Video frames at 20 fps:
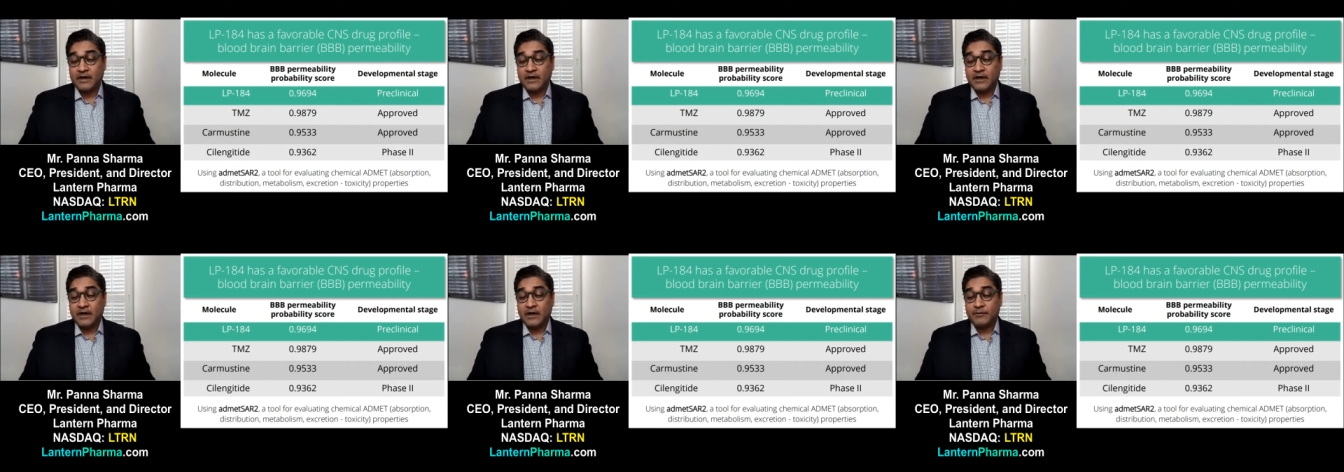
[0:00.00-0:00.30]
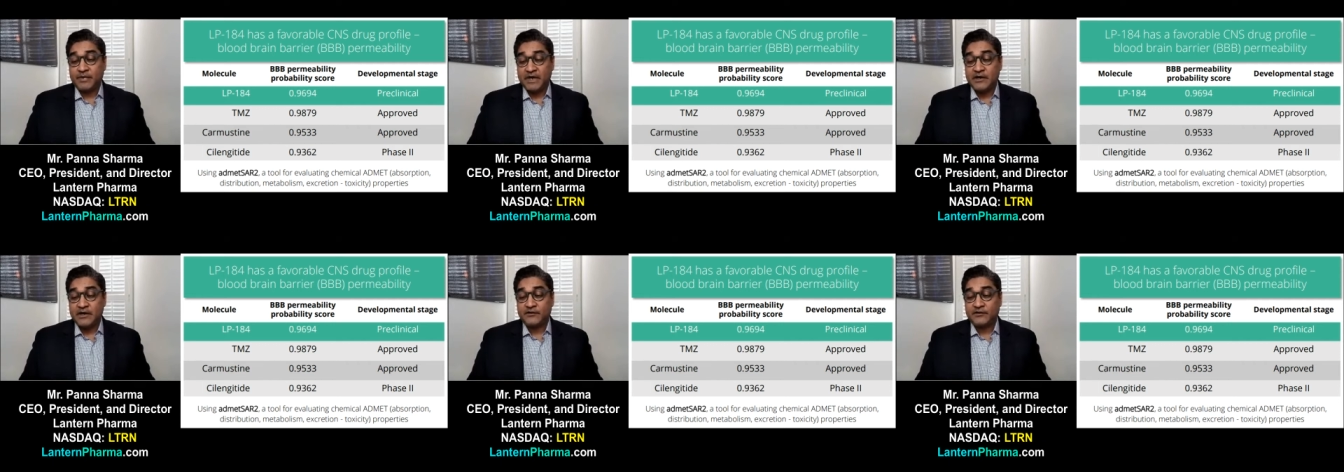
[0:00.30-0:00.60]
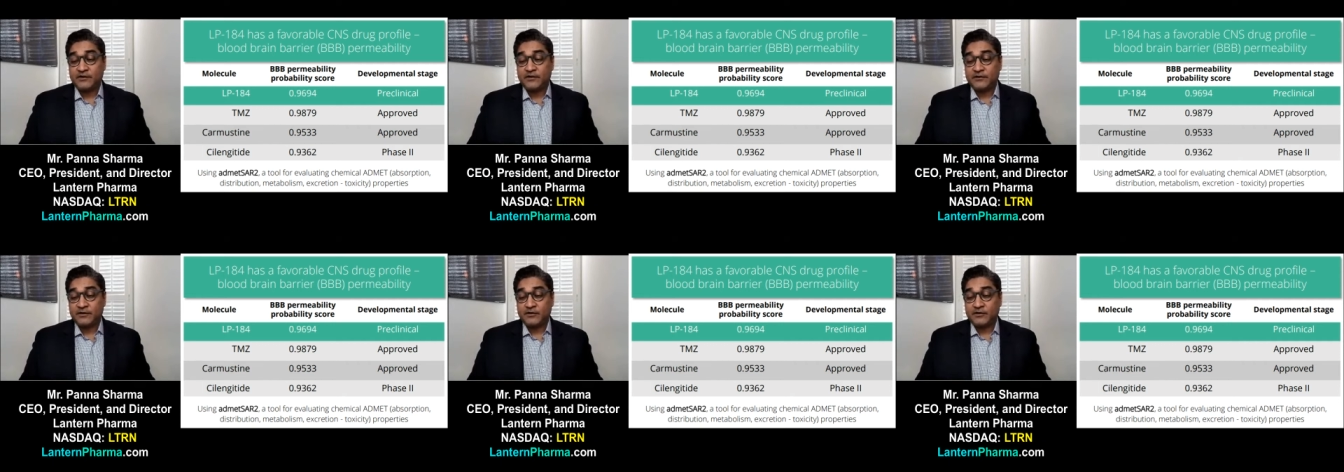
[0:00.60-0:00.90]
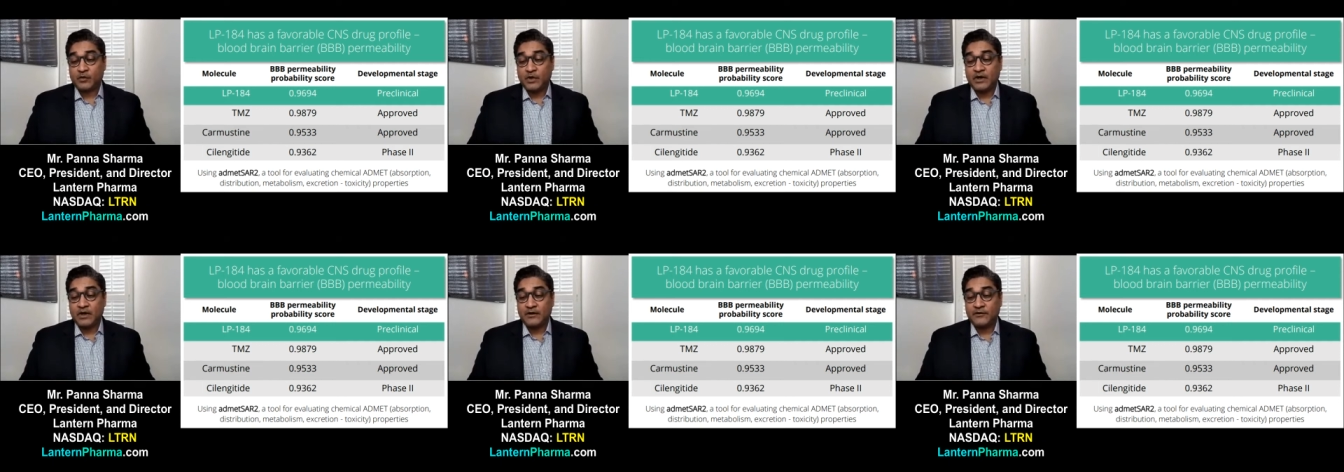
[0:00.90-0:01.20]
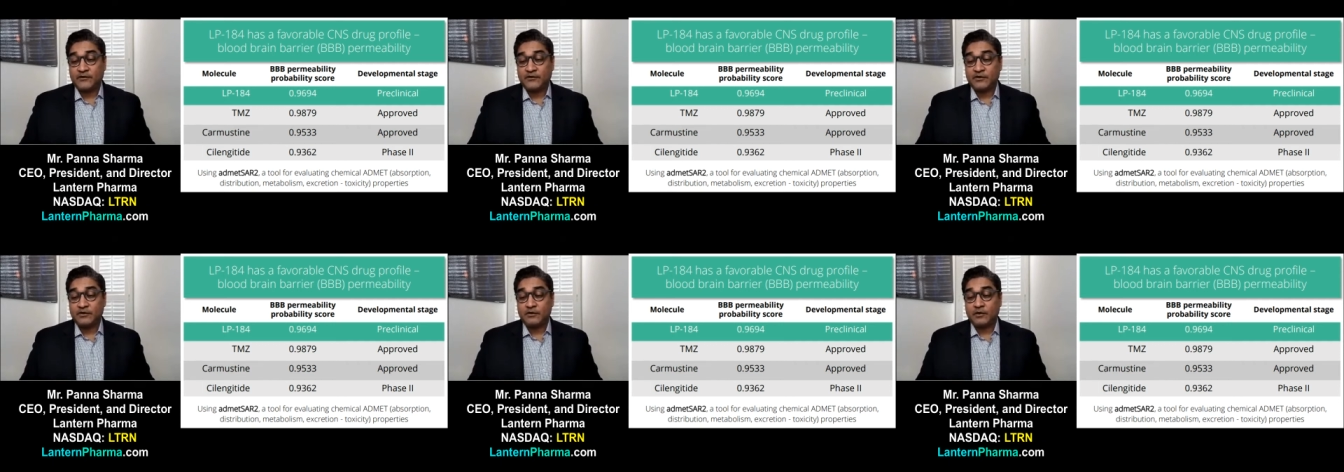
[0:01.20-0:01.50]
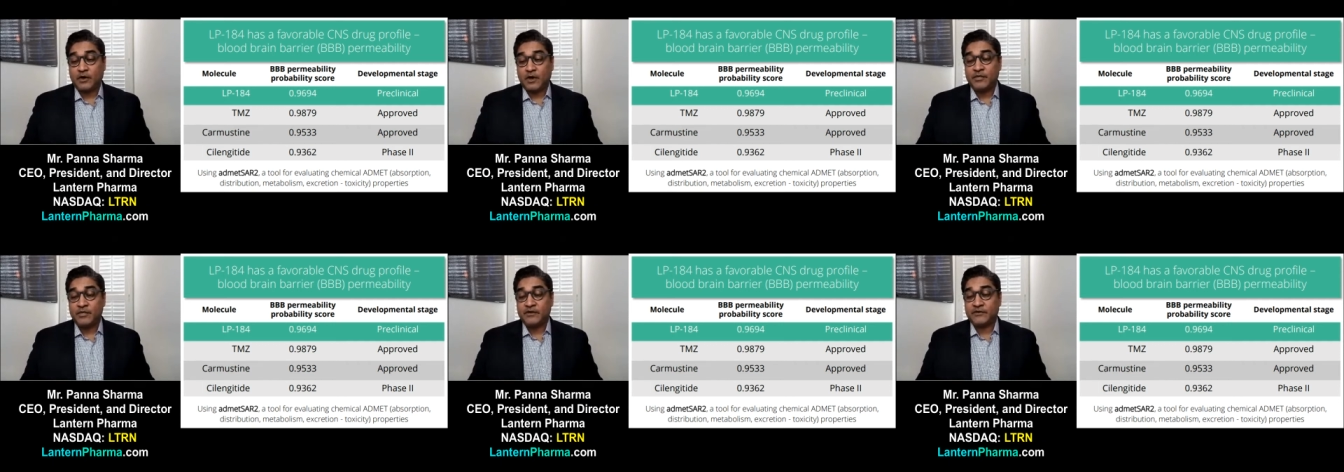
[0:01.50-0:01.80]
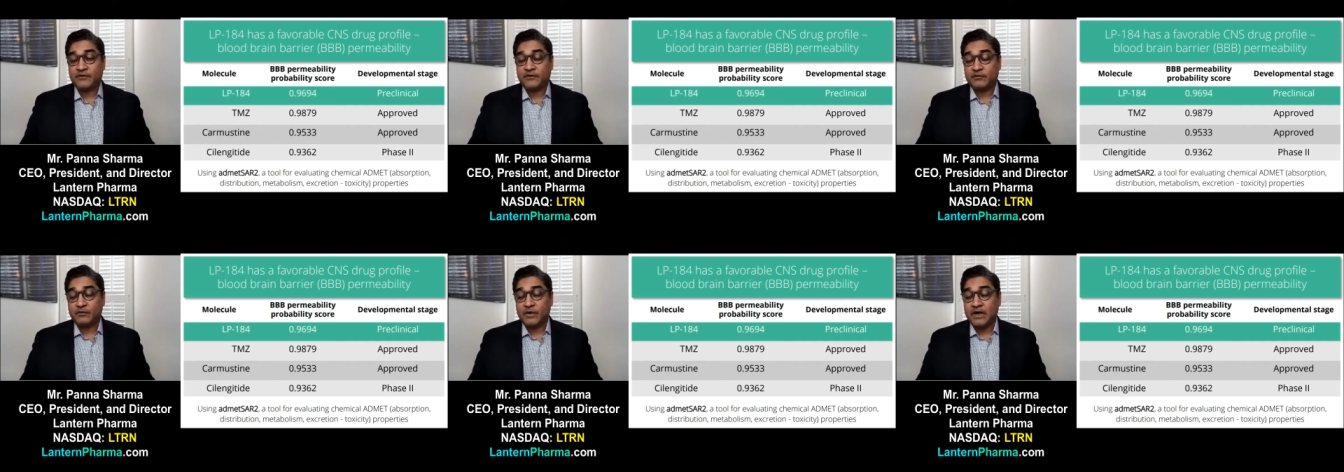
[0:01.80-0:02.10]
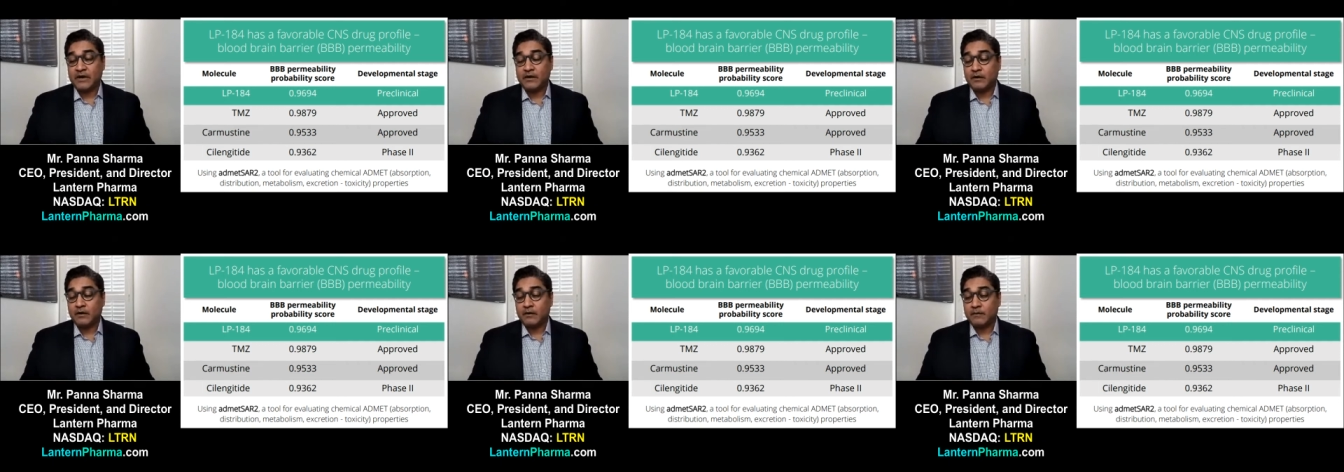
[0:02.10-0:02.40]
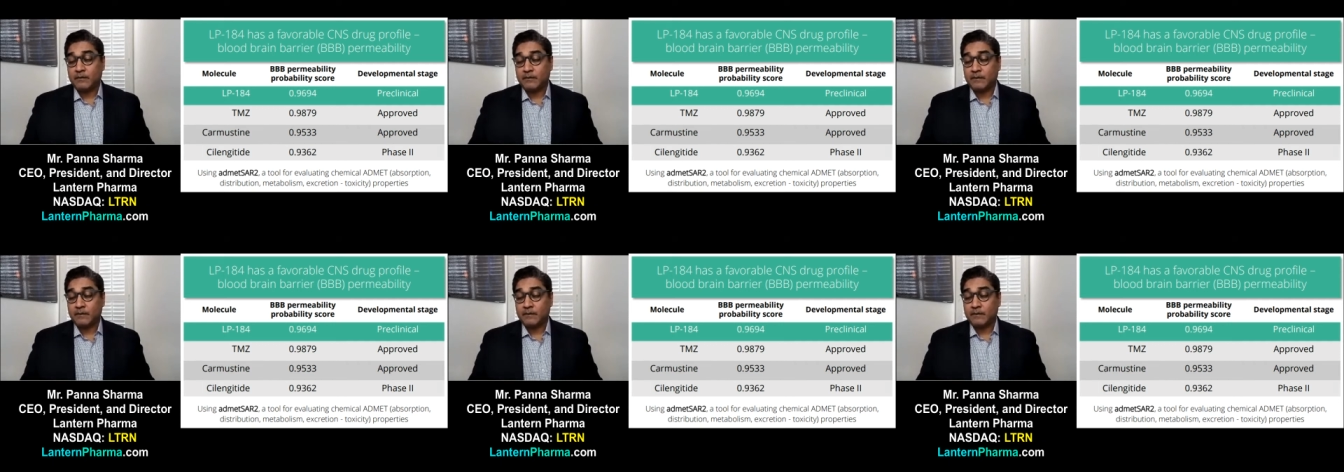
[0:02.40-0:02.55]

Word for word: uh, patients as well as to our business model.